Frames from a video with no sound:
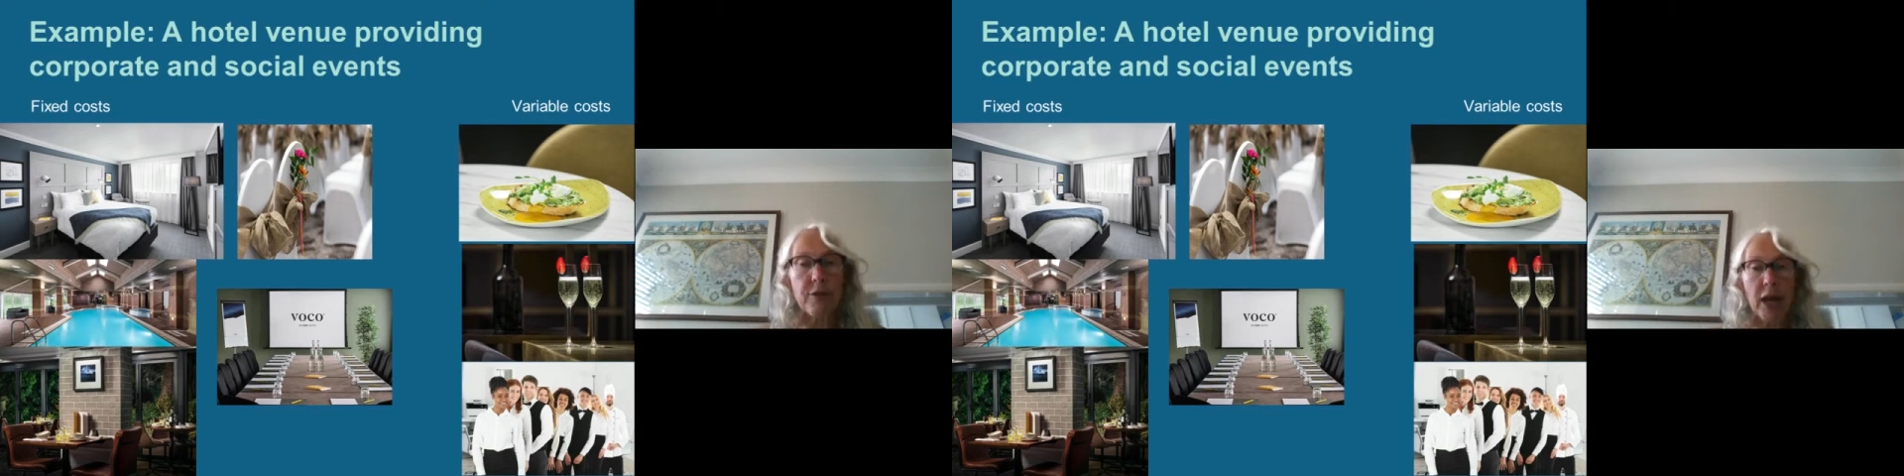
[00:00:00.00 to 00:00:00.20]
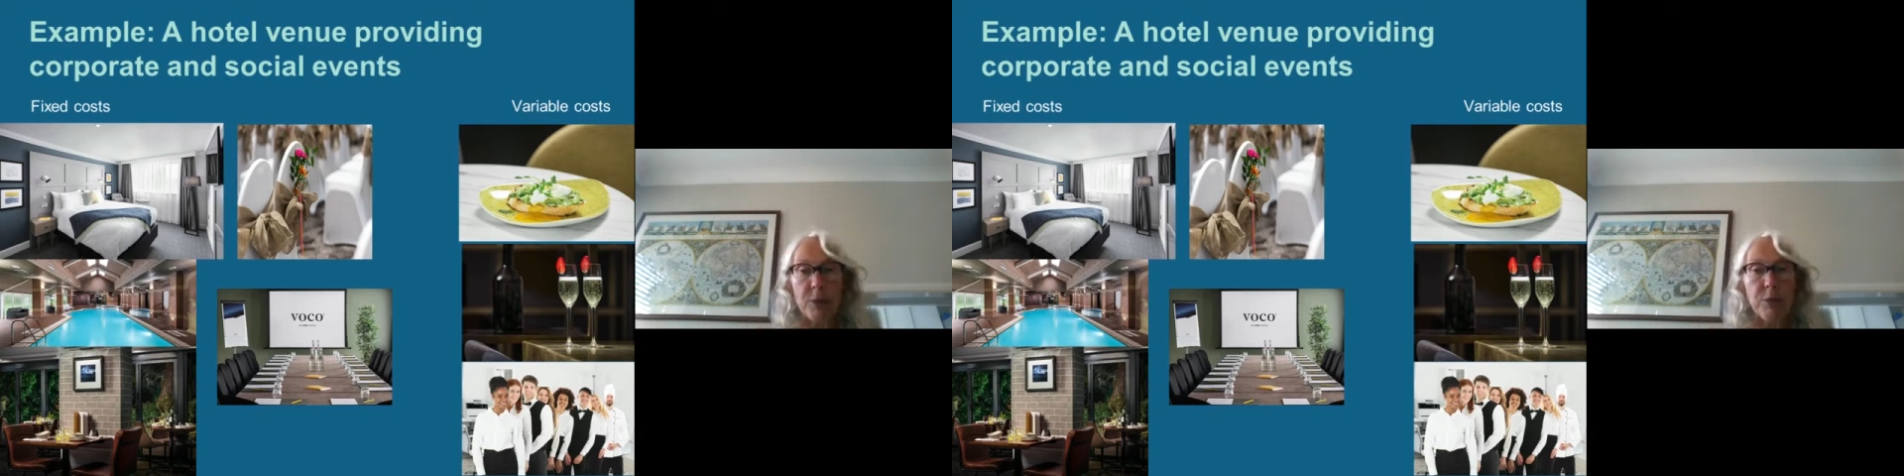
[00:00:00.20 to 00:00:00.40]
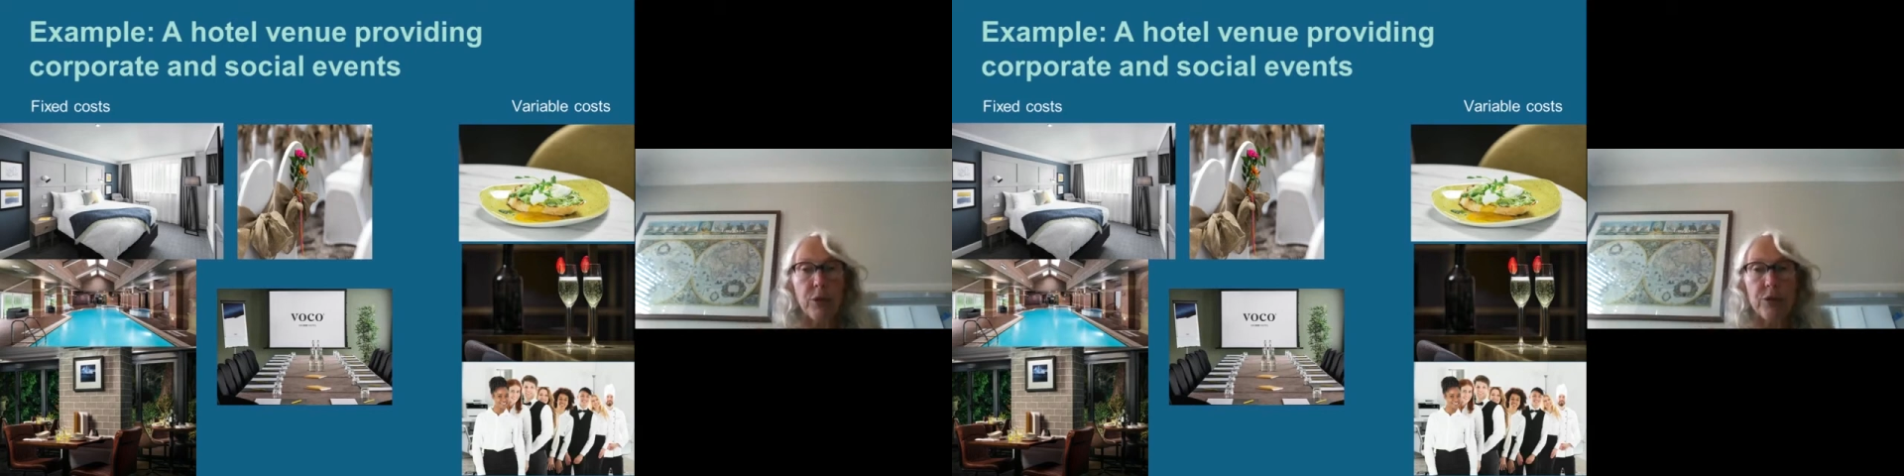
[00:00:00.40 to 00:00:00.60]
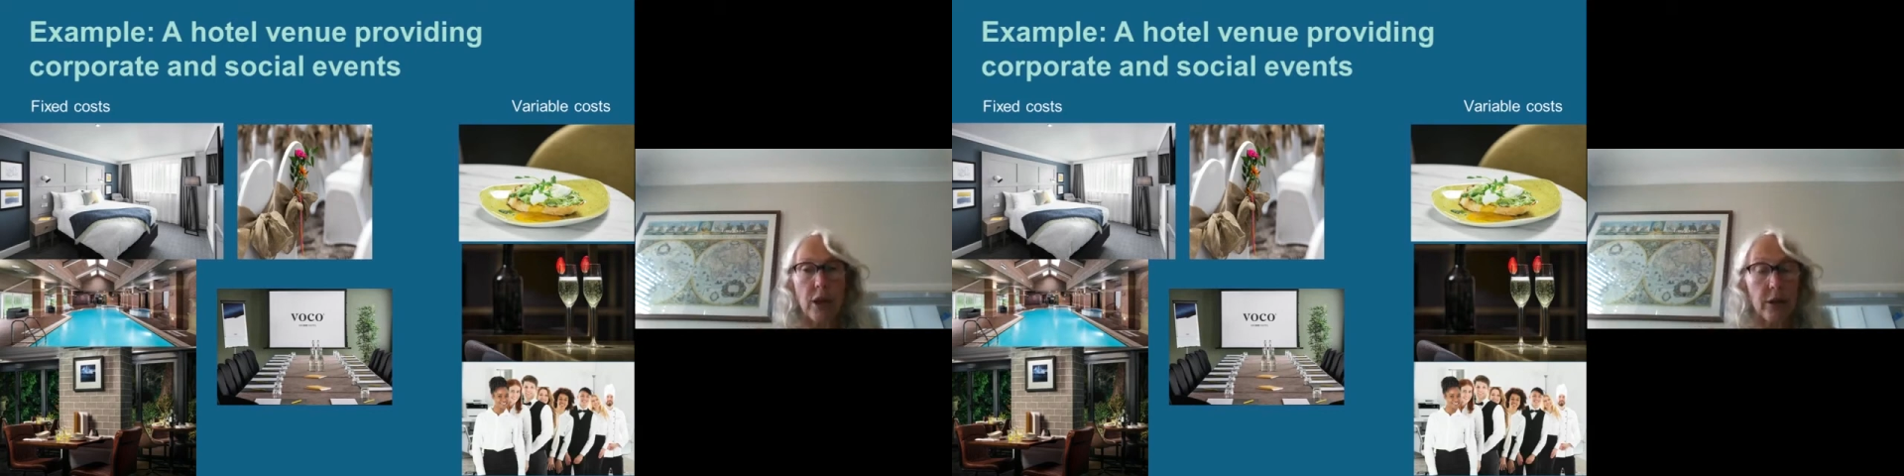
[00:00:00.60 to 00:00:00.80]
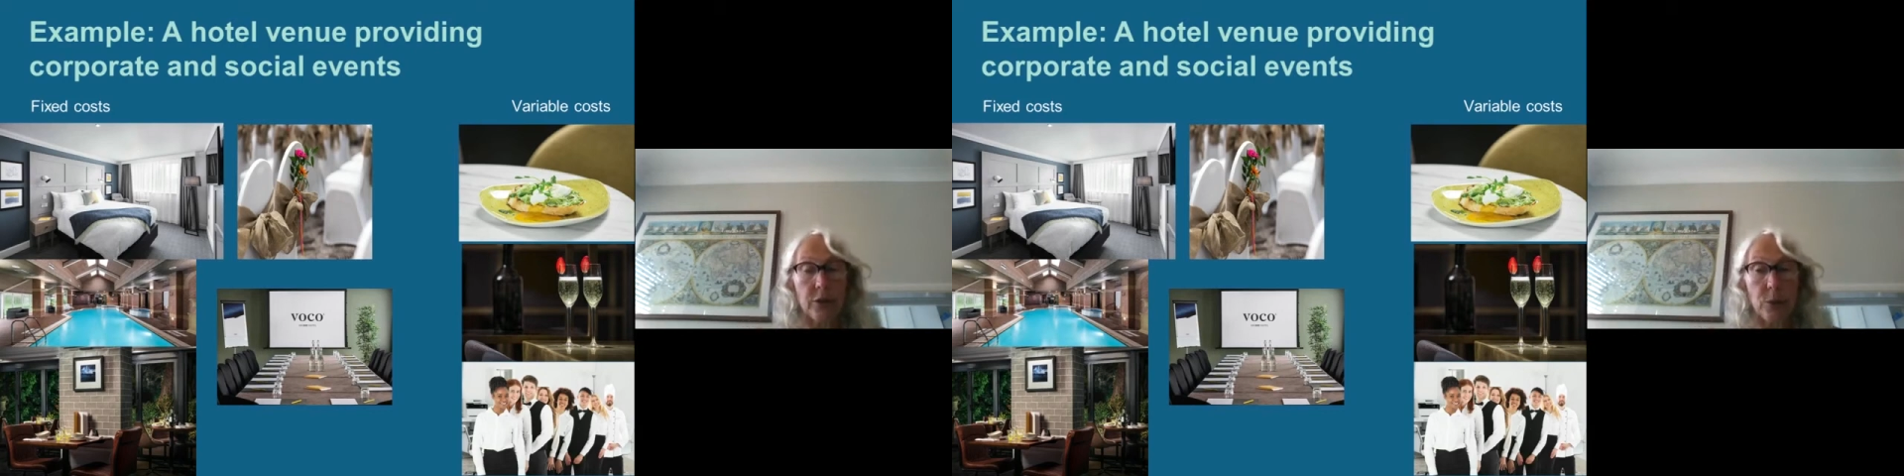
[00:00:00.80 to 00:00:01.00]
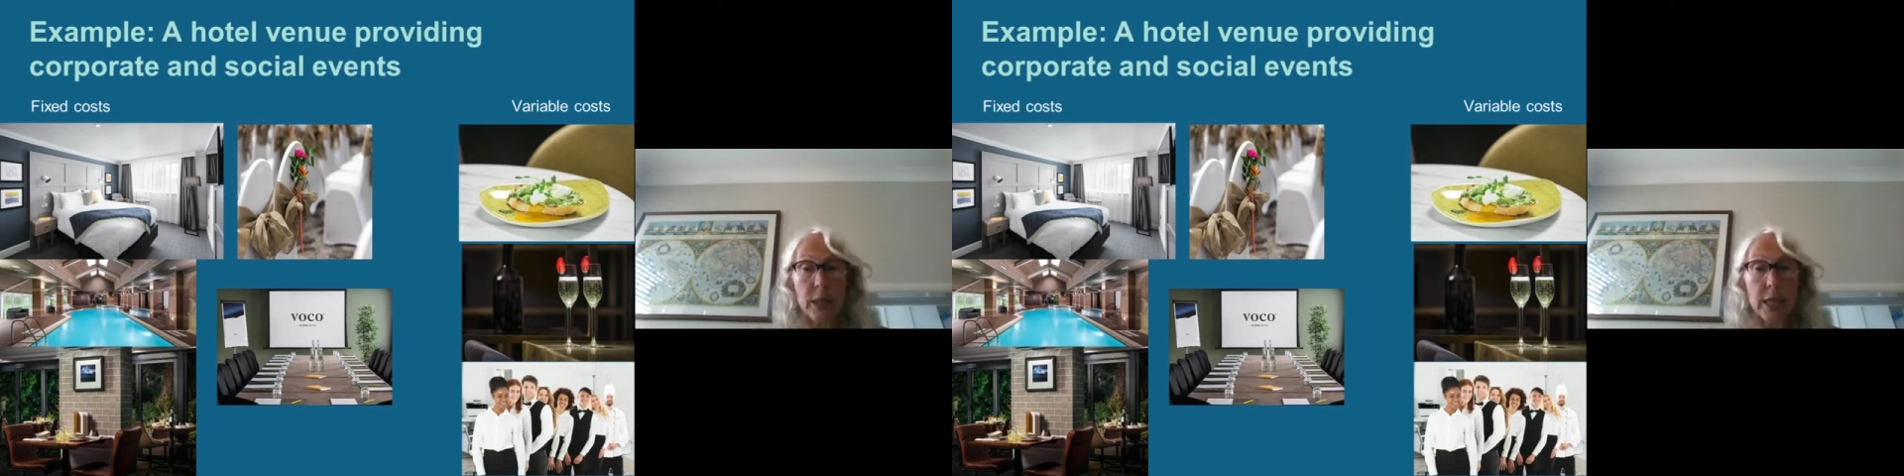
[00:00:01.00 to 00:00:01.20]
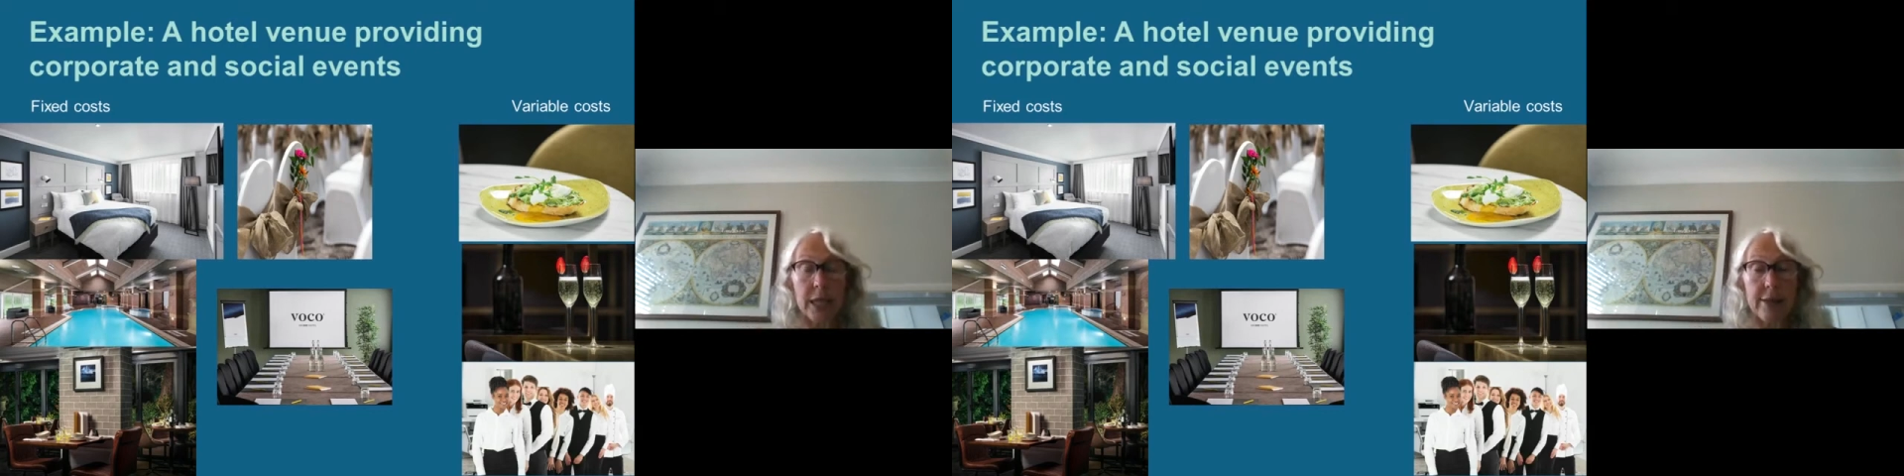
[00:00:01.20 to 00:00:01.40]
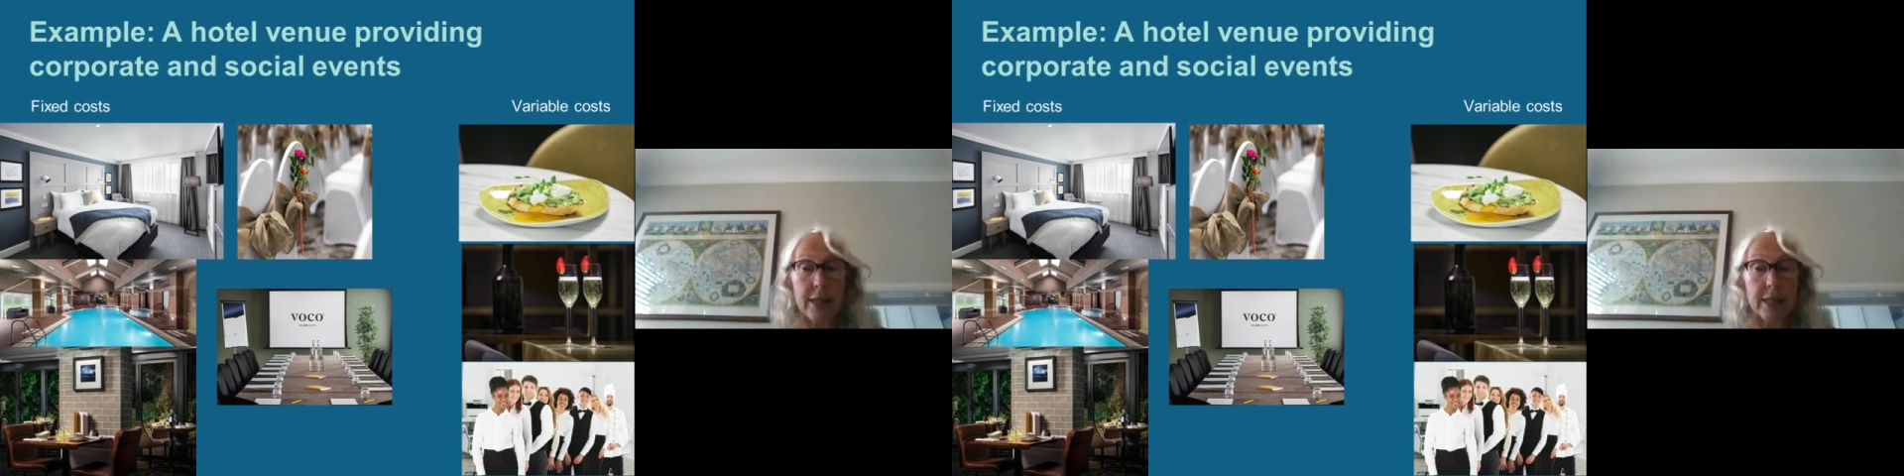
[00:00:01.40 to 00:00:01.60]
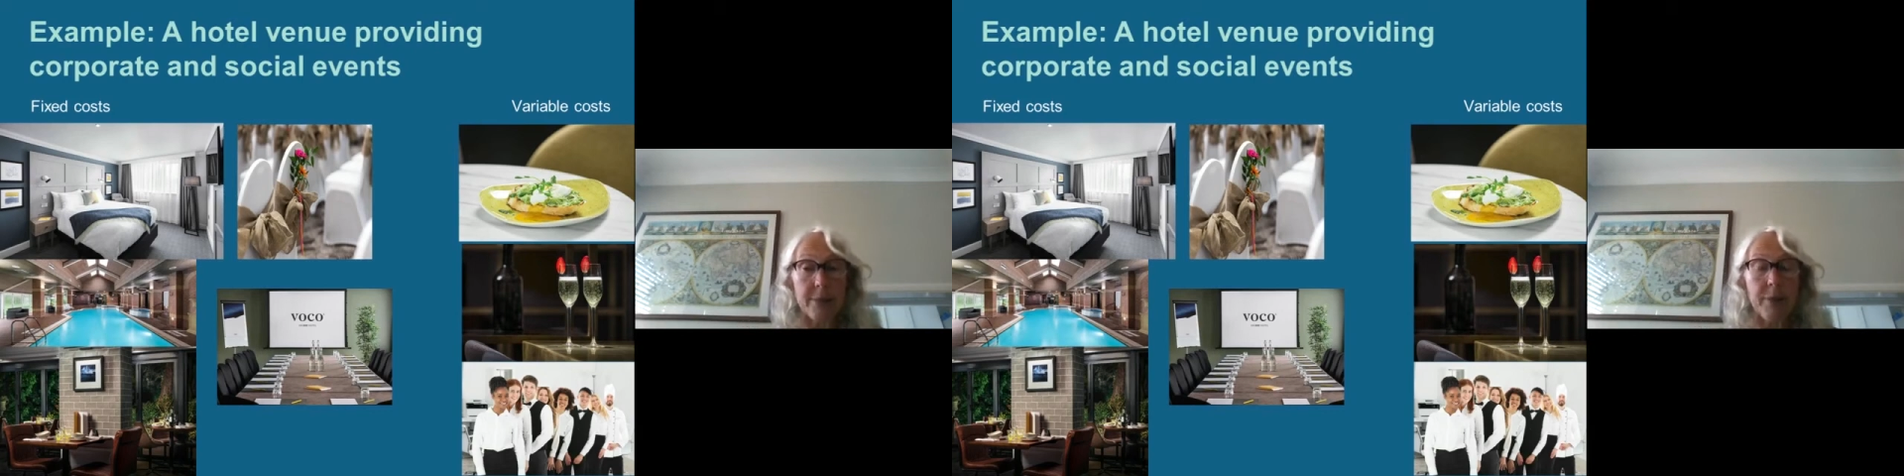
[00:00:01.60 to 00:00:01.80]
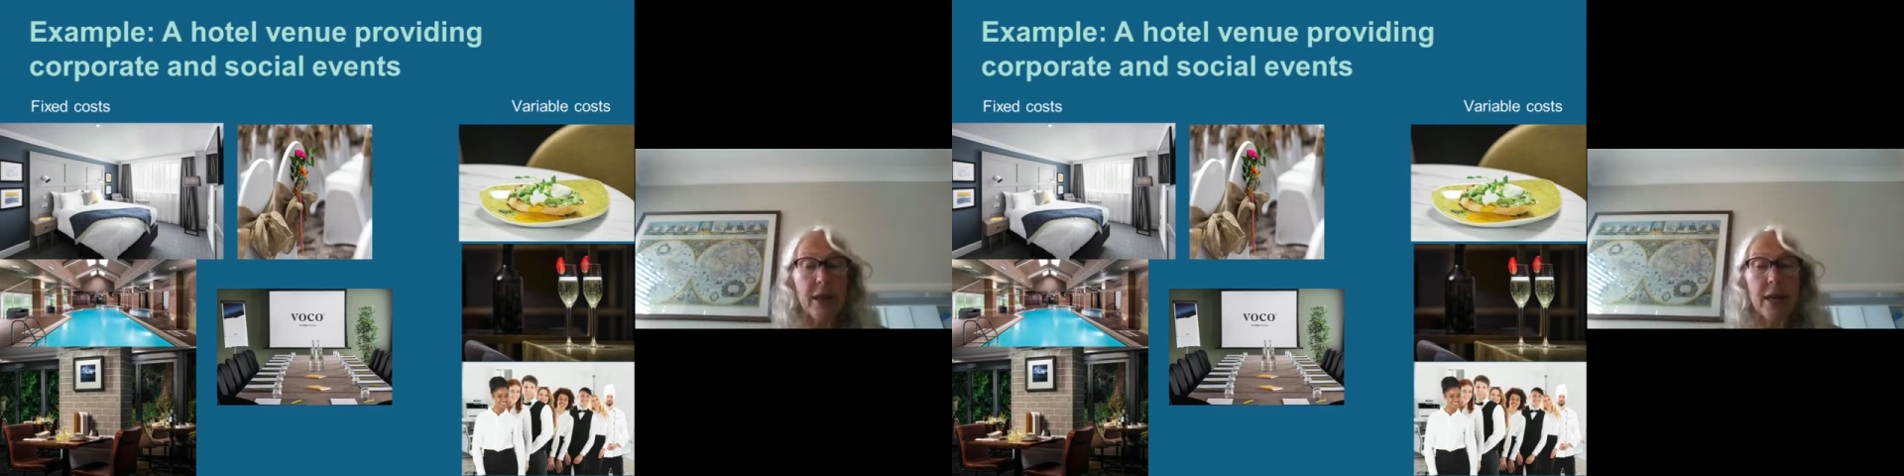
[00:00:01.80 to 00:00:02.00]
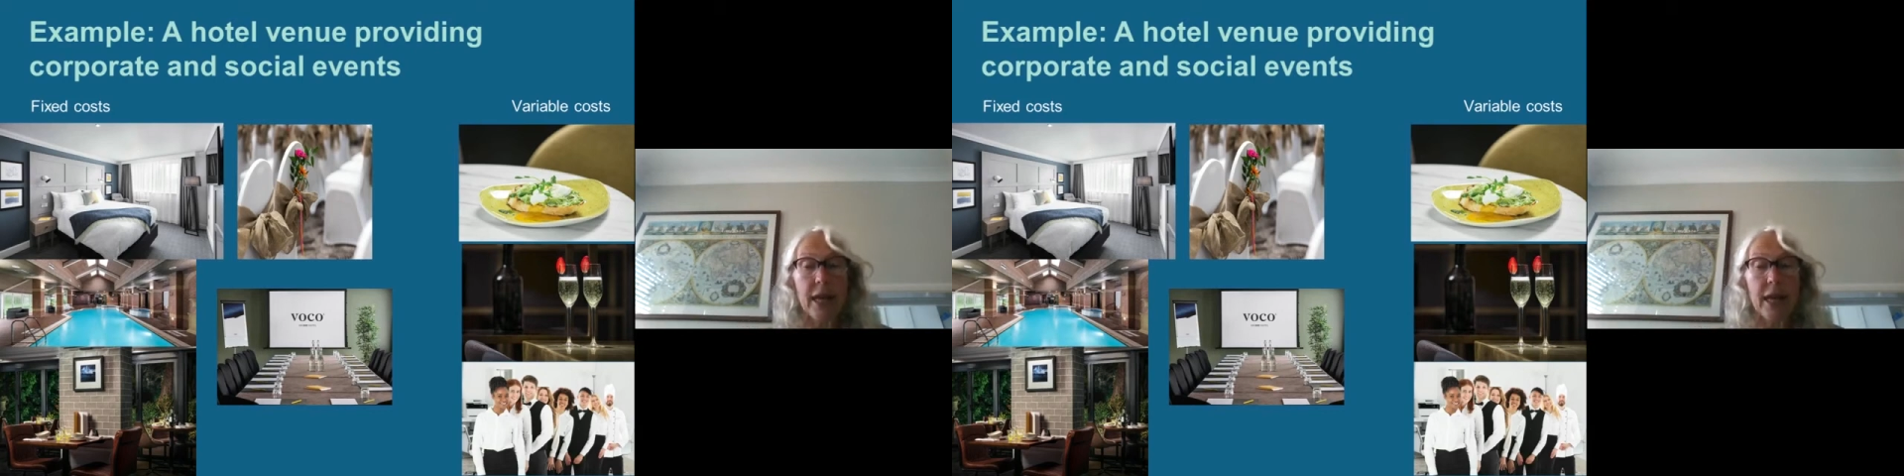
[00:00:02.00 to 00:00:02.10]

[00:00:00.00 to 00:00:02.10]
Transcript: available to host weddings in,